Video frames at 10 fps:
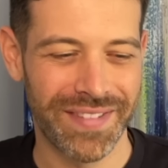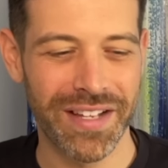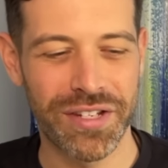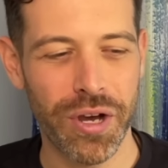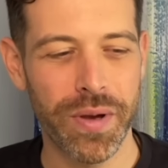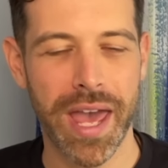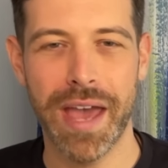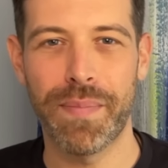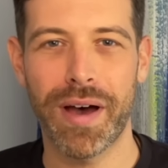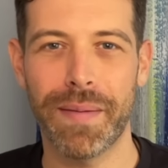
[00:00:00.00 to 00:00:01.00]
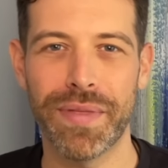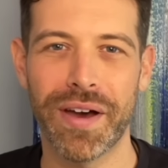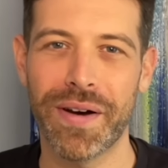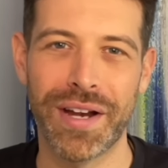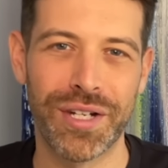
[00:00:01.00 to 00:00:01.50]
That's so K-pop,
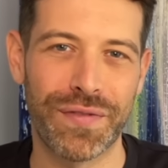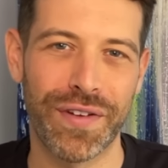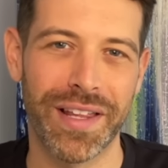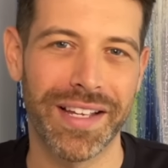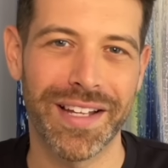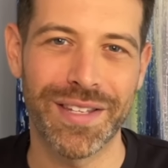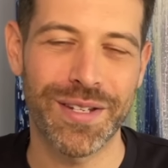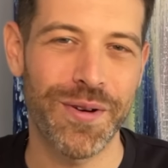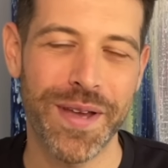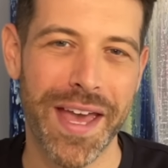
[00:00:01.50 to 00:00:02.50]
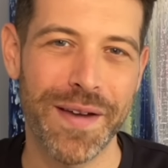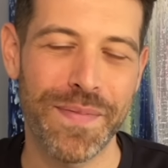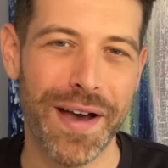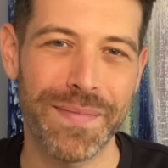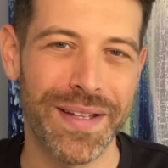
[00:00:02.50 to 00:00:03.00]
though. I just feel like that's so
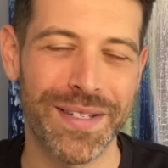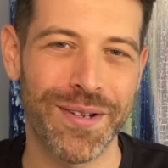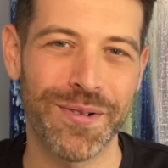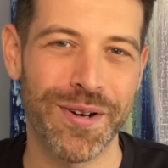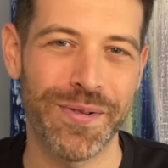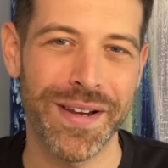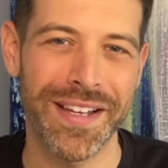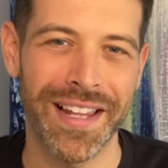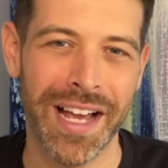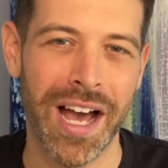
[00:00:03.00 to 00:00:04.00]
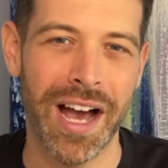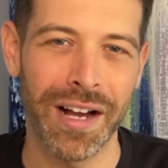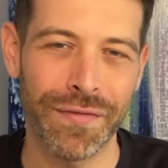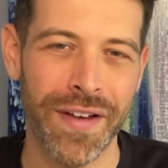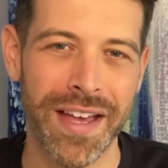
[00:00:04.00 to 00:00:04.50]
K-pop. That's so Korea, like a
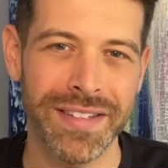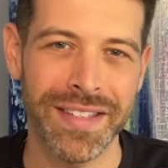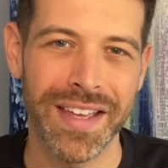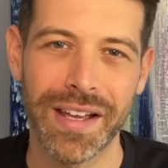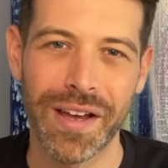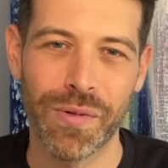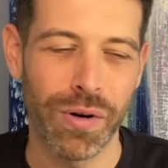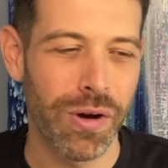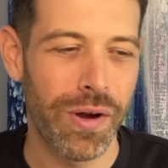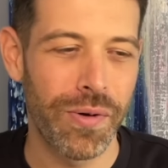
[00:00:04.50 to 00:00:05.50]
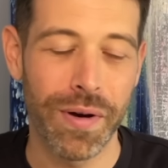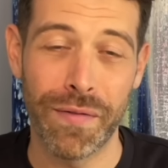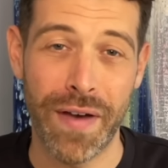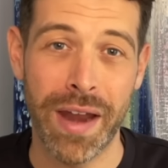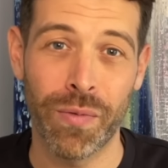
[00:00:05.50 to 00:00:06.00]
hug fest. We're going to an
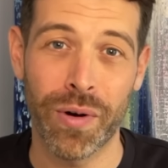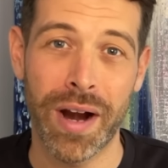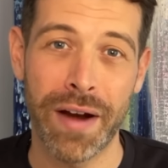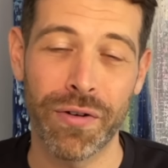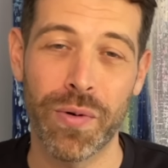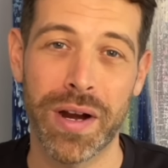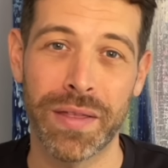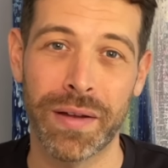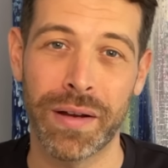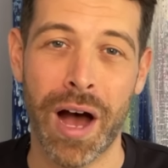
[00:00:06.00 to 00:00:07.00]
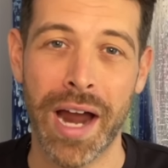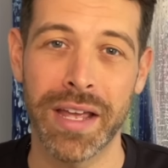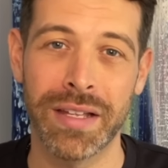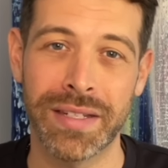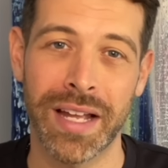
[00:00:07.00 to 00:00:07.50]
event where everyone in the
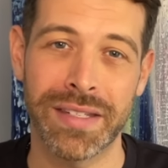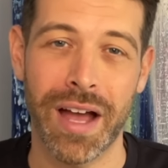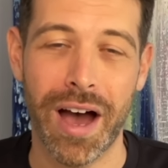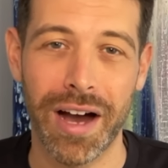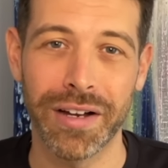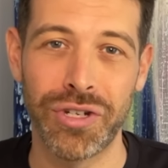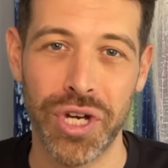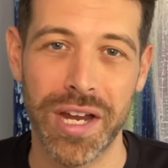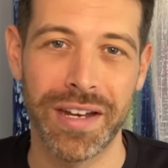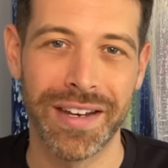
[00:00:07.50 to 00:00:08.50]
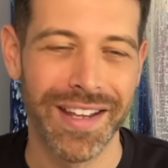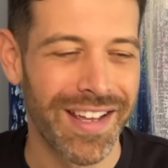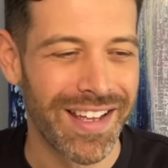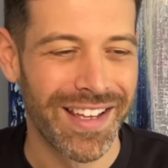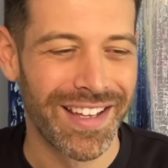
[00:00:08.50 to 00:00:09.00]
audience gets to hug Jin.
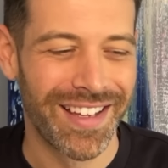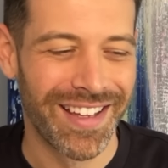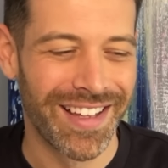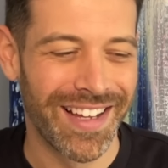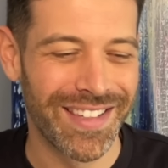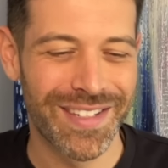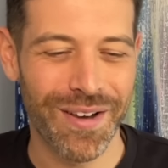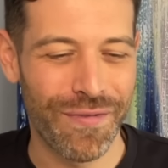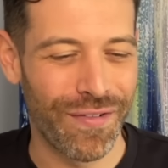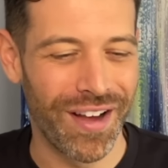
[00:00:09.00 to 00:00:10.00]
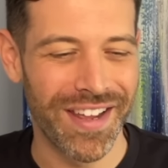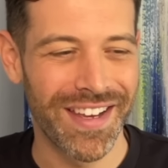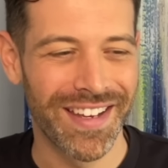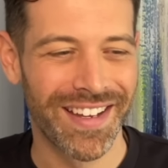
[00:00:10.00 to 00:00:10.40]
That's so funny.